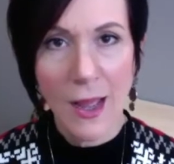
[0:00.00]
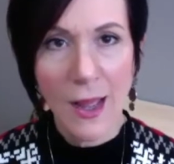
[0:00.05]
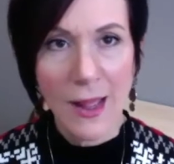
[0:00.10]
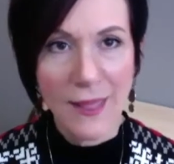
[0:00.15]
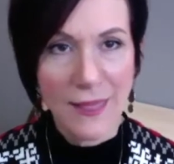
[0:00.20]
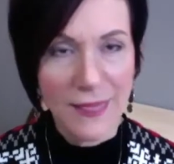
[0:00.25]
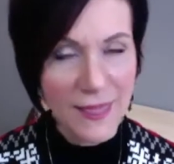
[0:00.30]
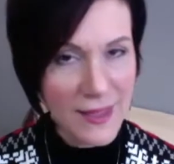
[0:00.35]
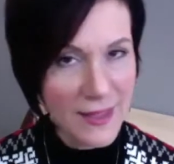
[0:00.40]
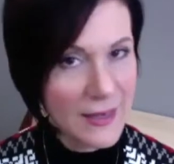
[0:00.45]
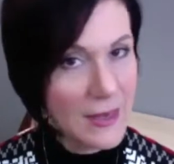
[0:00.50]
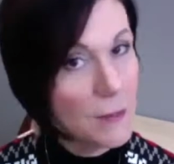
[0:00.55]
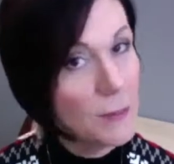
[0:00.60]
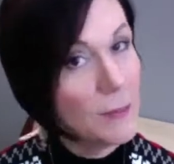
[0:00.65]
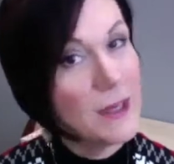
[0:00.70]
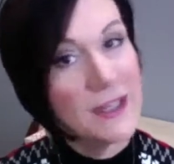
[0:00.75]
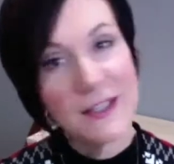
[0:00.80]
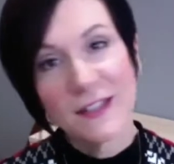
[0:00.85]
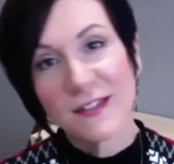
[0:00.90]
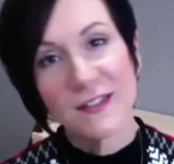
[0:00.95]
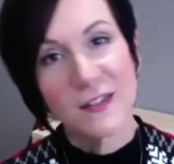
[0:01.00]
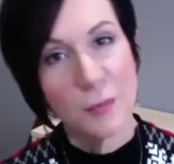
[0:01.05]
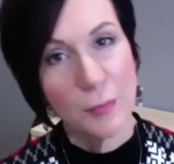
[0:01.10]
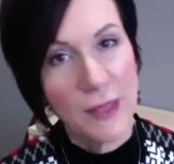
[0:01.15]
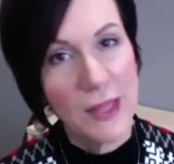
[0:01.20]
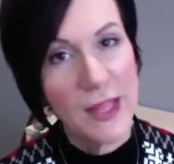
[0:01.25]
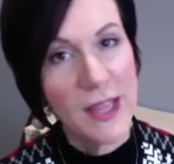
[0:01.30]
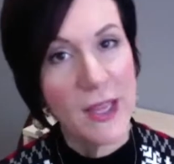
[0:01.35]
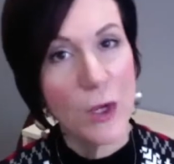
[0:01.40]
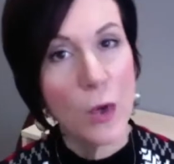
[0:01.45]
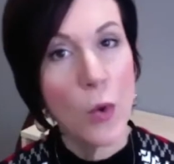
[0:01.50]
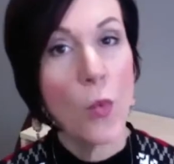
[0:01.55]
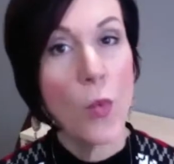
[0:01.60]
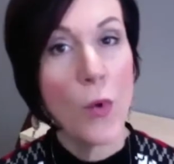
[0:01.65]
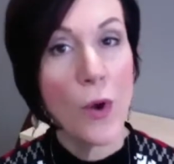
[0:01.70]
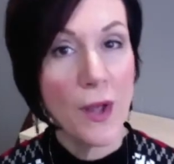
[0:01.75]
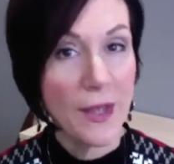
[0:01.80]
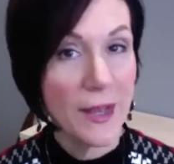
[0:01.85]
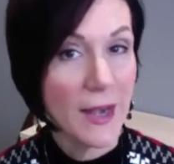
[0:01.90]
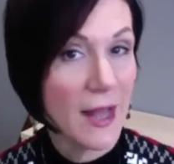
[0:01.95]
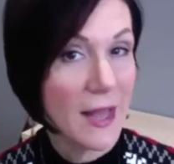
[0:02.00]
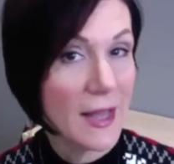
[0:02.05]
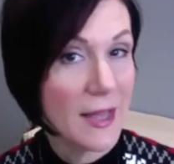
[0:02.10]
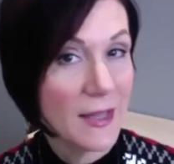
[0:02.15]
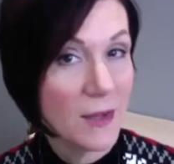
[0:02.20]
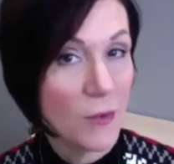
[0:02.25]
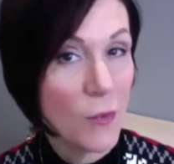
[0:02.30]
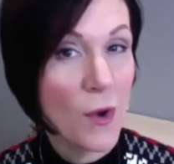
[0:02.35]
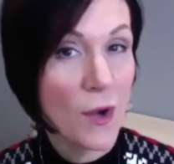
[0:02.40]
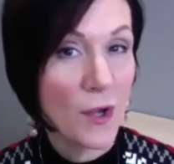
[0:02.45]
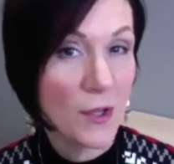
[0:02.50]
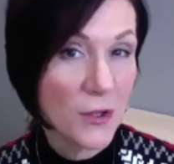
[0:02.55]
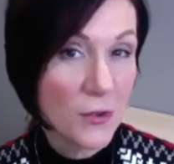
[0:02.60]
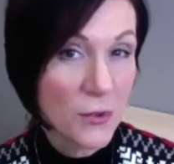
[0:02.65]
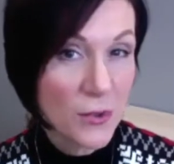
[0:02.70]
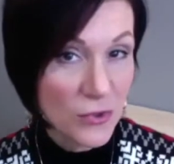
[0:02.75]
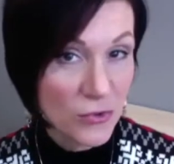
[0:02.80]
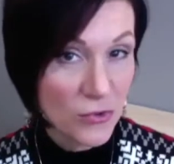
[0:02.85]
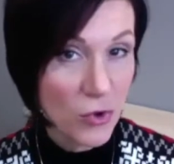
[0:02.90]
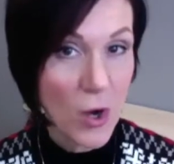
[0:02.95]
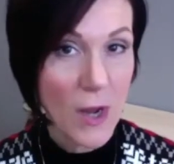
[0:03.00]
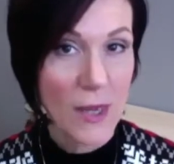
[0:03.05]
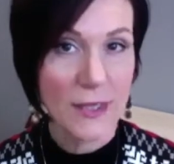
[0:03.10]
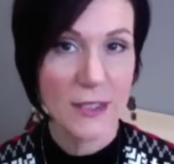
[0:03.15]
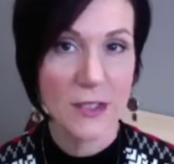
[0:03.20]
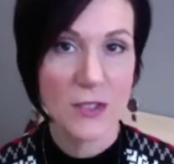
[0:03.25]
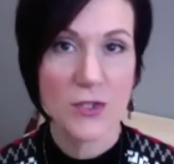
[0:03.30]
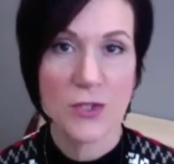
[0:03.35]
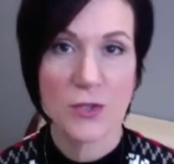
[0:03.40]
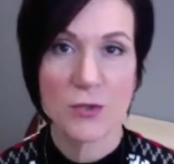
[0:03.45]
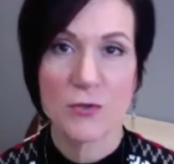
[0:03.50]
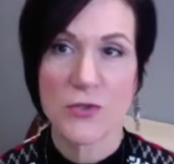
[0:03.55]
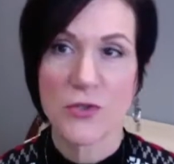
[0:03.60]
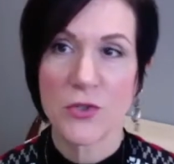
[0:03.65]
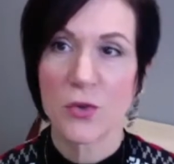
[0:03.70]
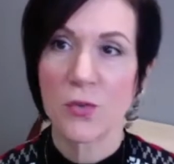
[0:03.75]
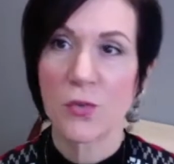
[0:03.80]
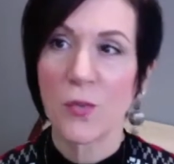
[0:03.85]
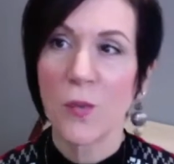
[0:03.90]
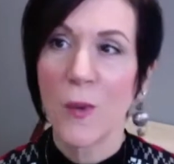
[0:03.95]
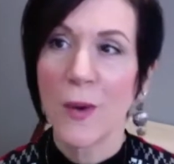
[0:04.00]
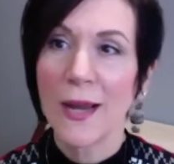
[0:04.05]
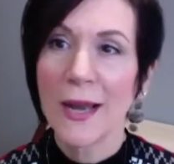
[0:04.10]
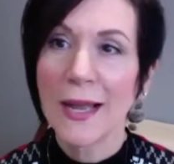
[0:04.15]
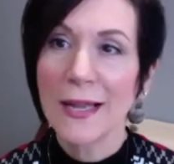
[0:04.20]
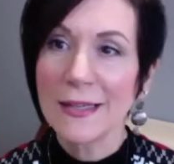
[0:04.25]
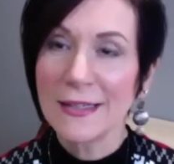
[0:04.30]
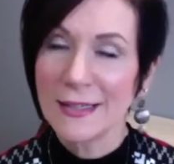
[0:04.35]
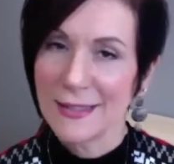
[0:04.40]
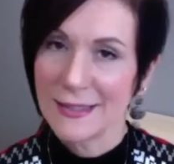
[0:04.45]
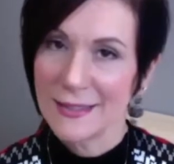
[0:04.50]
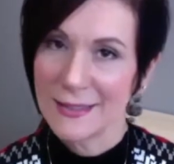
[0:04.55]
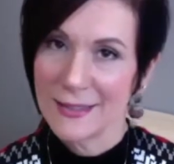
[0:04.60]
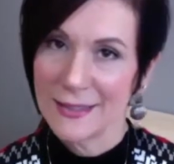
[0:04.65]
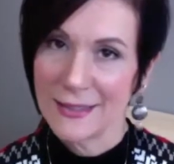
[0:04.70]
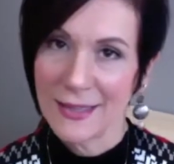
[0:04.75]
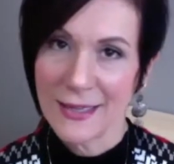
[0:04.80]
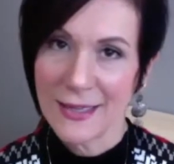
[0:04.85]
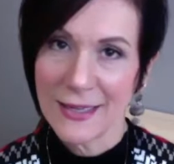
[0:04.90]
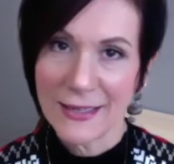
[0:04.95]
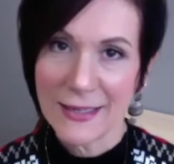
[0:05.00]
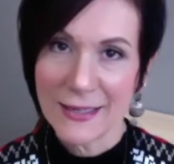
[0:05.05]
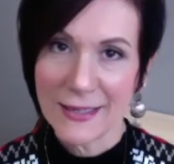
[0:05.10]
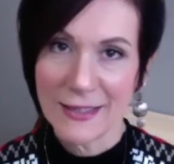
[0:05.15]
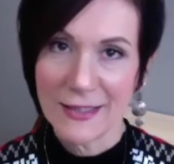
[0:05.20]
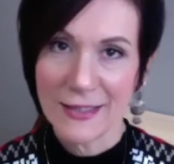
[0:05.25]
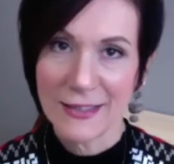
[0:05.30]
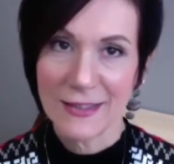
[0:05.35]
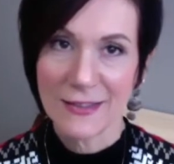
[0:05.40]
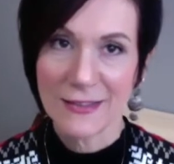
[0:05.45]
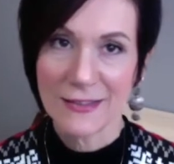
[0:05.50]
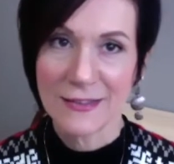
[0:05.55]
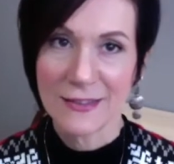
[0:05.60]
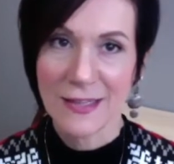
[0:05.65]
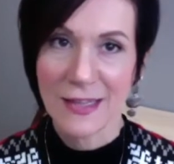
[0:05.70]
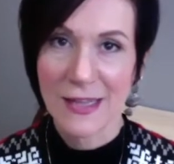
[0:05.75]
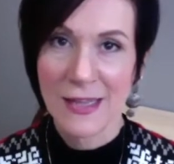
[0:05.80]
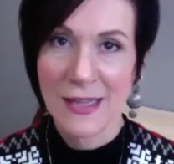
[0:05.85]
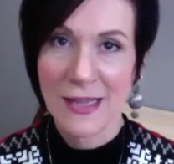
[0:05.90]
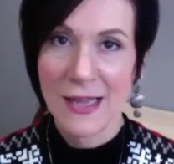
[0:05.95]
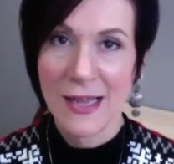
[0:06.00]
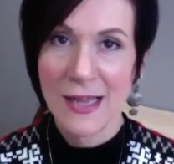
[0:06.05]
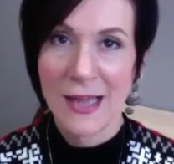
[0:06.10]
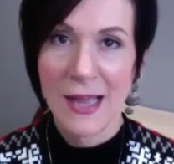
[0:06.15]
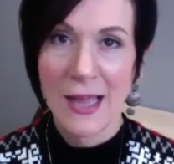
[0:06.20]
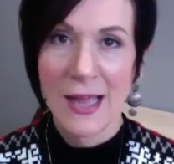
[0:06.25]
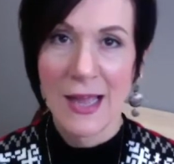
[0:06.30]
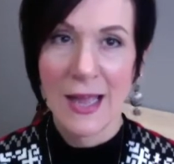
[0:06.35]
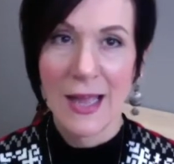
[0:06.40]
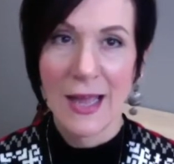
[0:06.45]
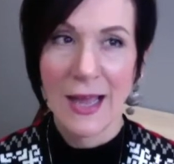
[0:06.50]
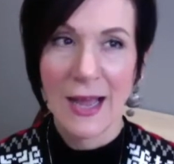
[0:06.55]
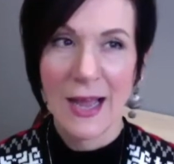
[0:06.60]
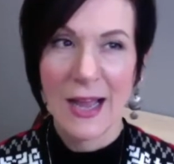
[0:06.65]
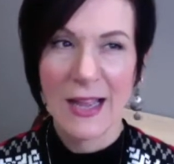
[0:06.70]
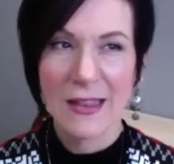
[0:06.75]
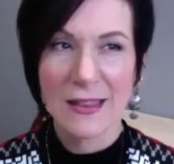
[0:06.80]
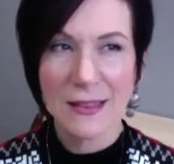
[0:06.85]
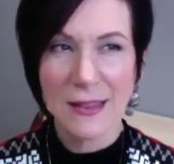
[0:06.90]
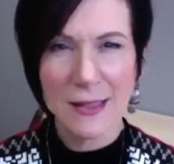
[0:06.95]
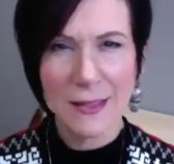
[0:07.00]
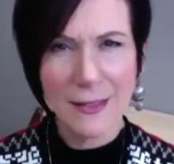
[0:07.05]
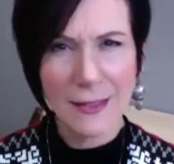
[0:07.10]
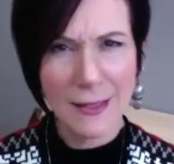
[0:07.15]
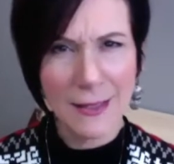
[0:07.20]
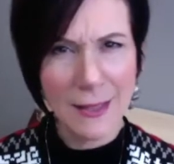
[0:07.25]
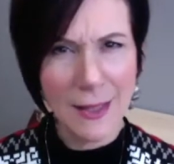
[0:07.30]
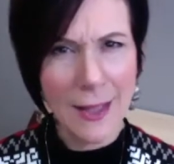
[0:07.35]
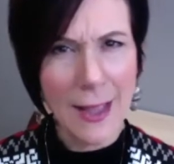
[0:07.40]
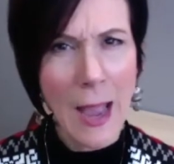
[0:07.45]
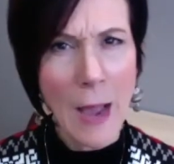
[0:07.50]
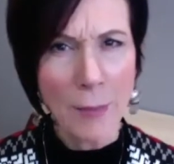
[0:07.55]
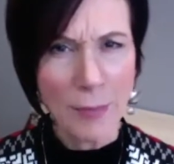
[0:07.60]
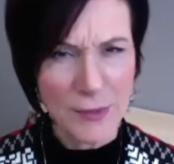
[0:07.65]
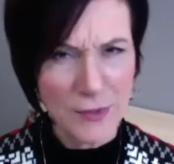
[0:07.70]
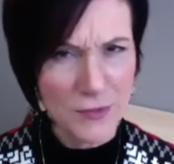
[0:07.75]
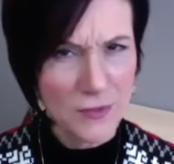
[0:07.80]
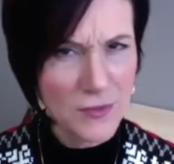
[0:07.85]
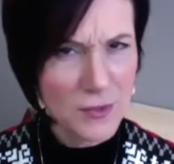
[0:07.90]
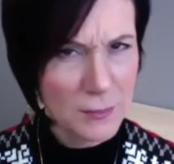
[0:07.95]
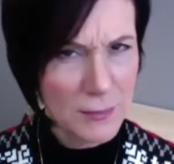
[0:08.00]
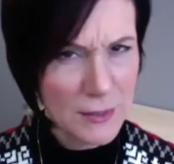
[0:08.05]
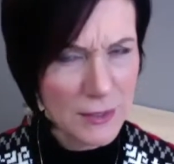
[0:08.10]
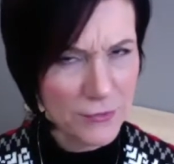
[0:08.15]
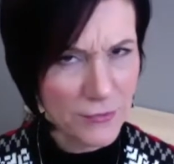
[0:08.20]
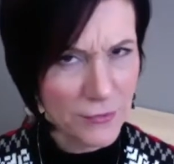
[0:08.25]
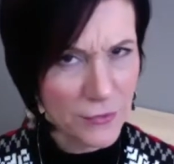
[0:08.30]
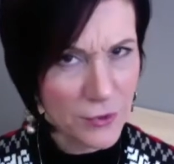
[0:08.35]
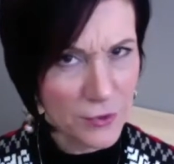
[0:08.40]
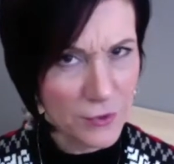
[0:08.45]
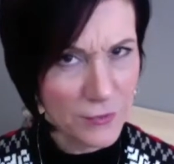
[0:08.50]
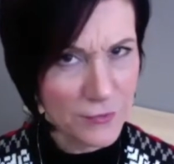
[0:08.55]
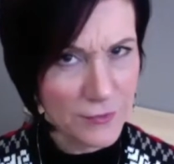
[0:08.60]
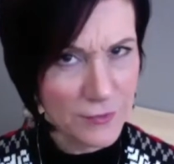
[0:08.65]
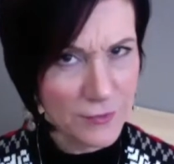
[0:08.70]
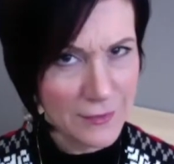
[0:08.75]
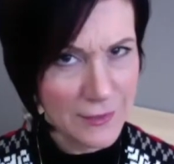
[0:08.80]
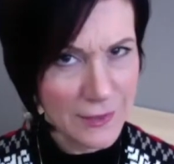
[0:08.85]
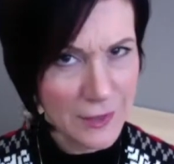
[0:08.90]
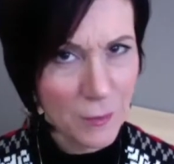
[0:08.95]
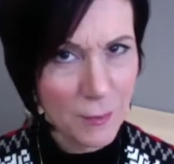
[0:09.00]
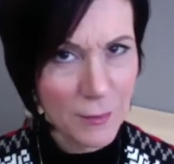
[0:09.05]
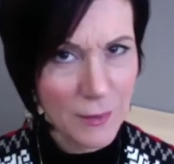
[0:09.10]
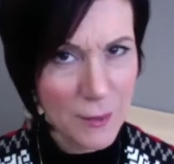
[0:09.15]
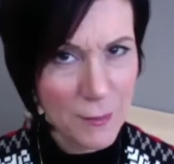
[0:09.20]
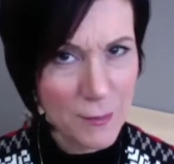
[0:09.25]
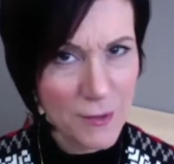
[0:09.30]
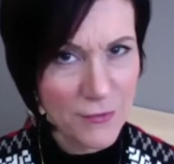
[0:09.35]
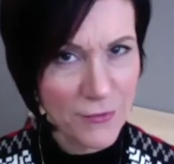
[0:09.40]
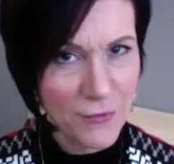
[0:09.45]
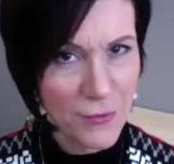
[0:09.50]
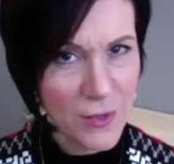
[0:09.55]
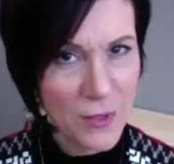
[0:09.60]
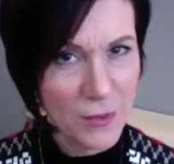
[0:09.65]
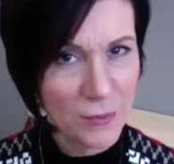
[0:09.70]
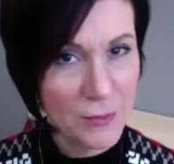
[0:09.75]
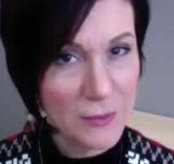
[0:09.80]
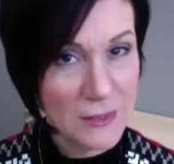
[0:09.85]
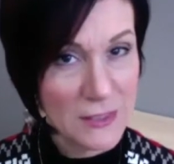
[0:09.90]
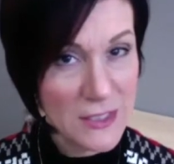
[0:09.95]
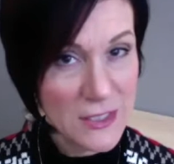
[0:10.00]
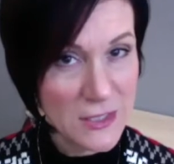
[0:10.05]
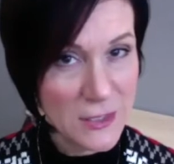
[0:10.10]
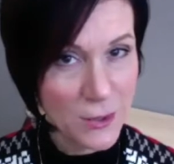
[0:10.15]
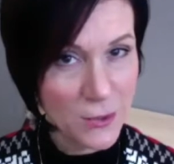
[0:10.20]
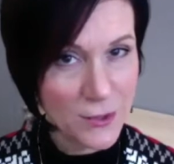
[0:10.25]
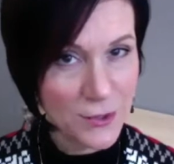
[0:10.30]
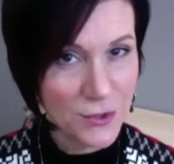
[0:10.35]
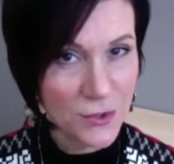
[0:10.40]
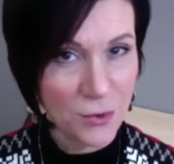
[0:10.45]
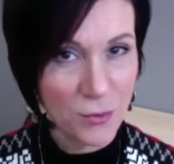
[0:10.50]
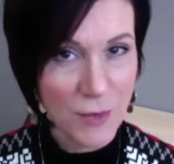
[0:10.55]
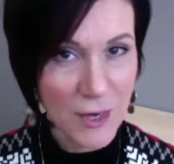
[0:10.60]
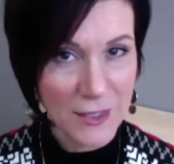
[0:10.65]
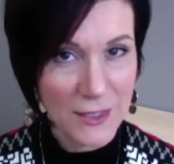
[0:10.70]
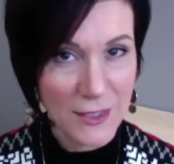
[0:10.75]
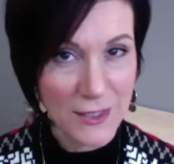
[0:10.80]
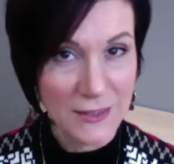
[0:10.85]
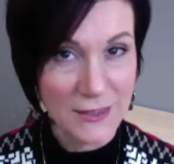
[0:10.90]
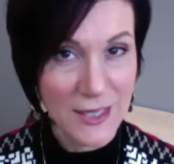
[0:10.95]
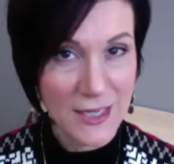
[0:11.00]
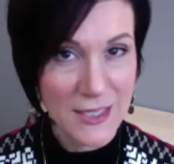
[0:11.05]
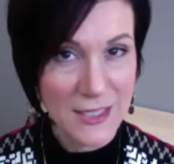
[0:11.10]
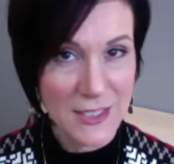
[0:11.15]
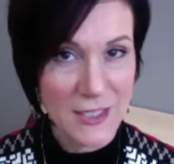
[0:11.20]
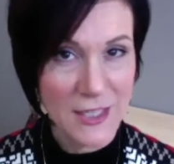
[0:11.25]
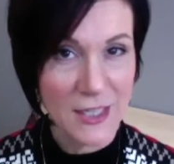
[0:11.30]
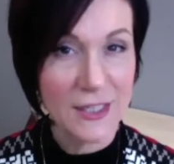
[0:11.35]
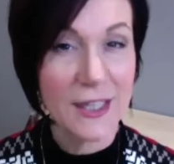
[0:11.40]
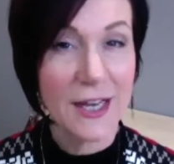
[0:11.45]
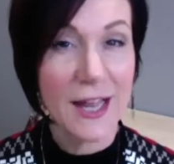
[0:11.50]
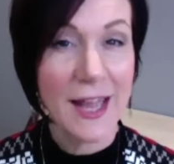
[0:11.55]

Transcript: and then i'm going to explain what i want you to try to do so what i did is I let it happen to me for a little bit before I really started to recognize it.